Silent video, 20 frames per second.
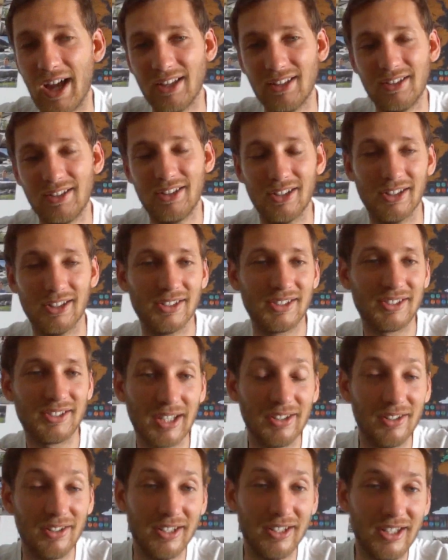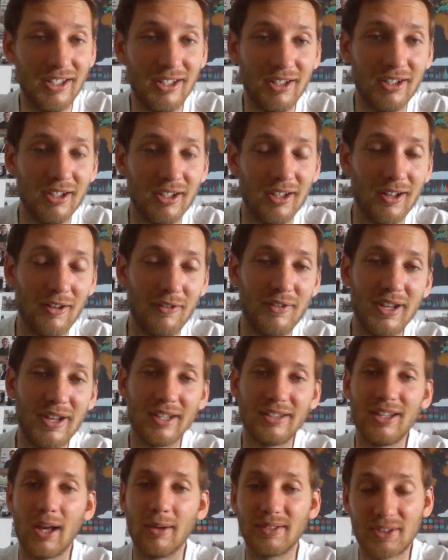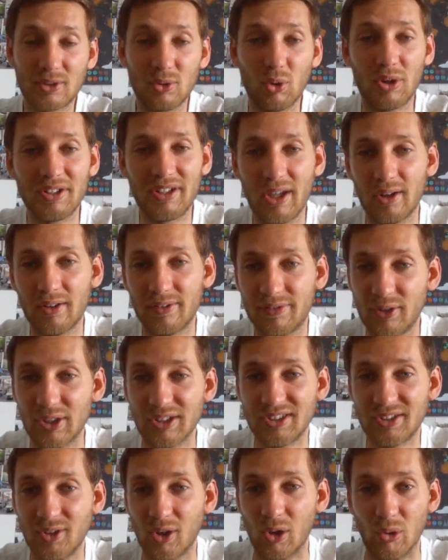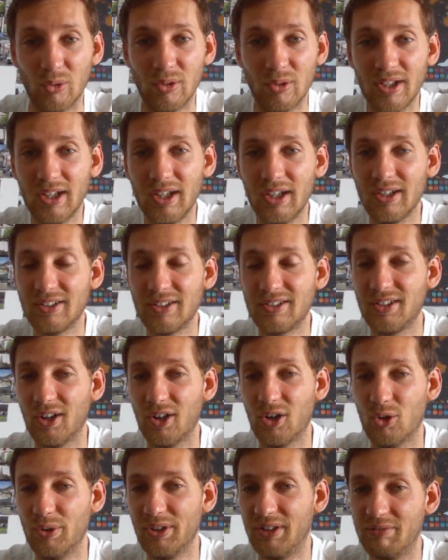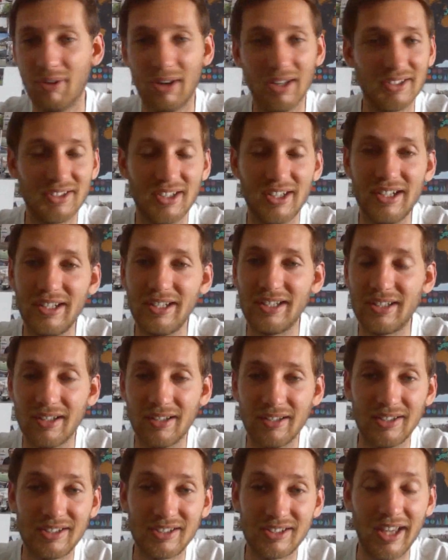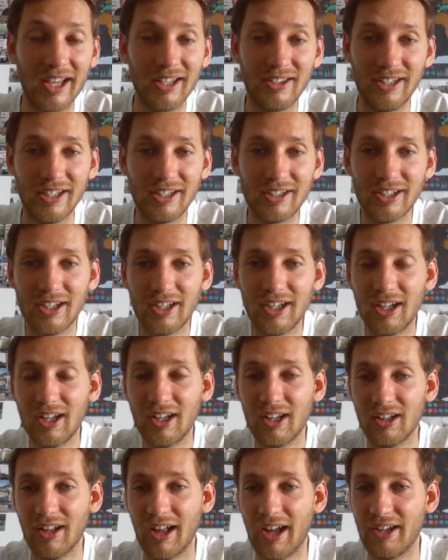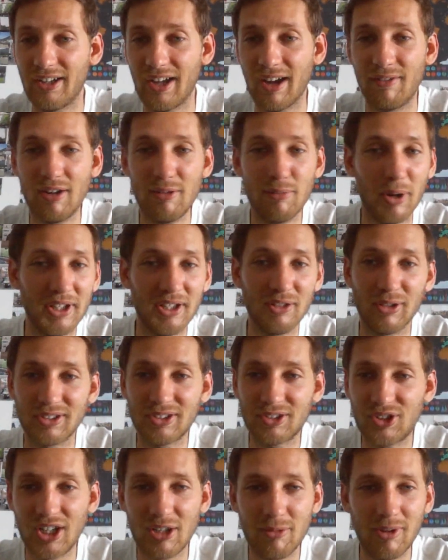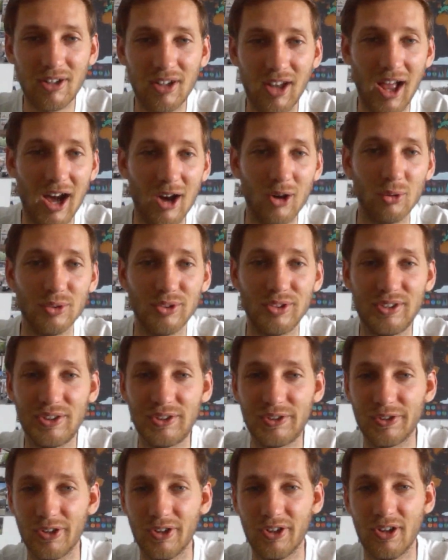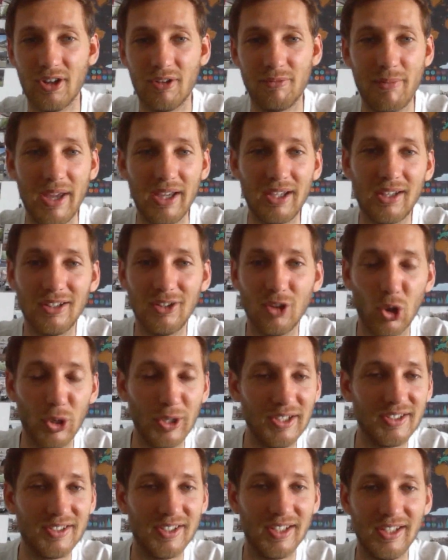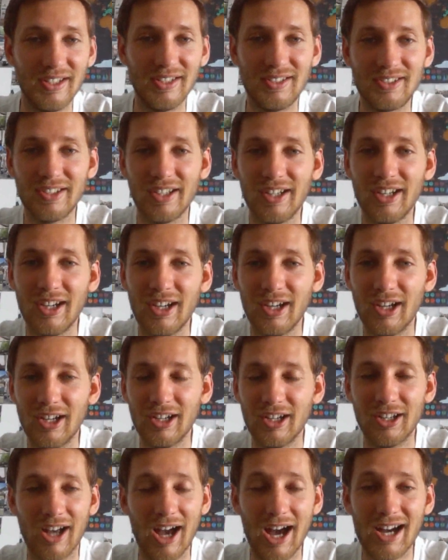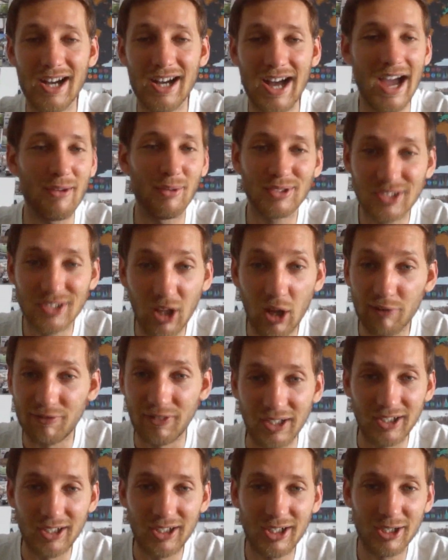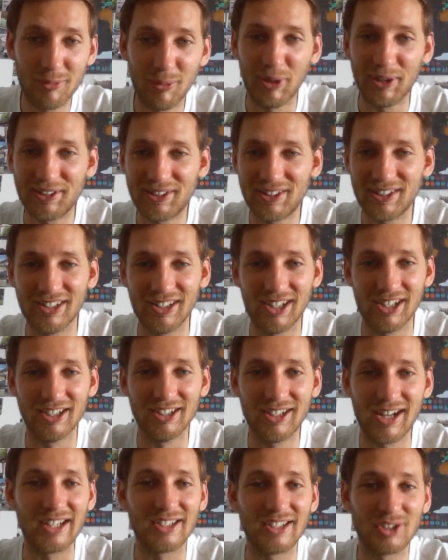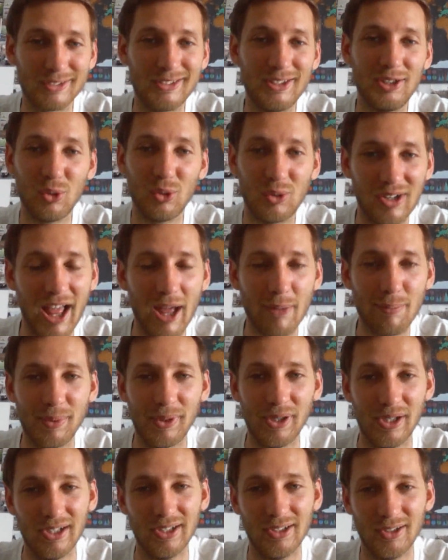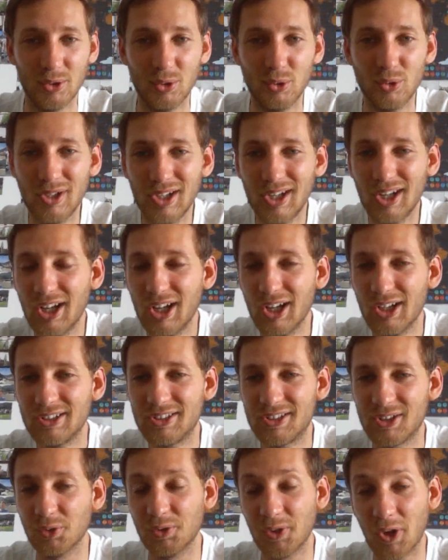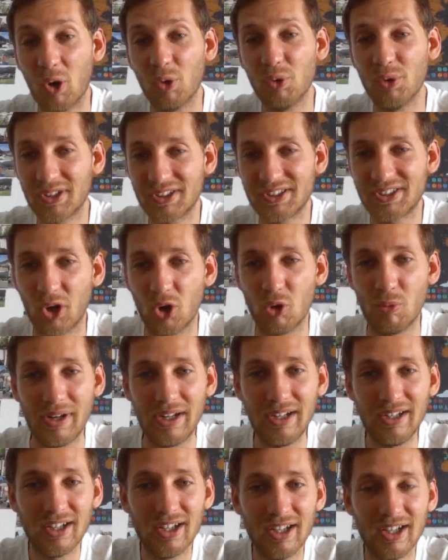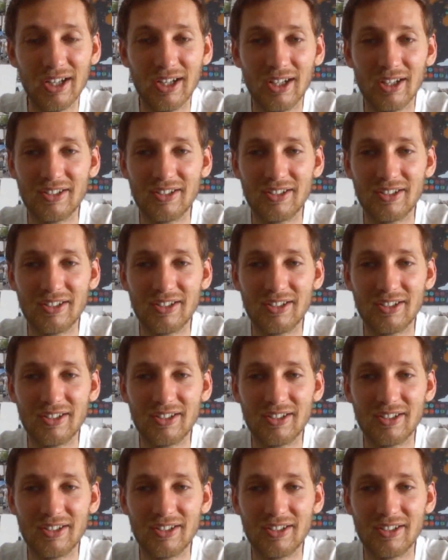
And suddenly Vietnam scored their first goal. So it was really ecstatic. Like everybody was screaming loud, making noises. I was laughing, but then I started to clap too. So the owner saw me,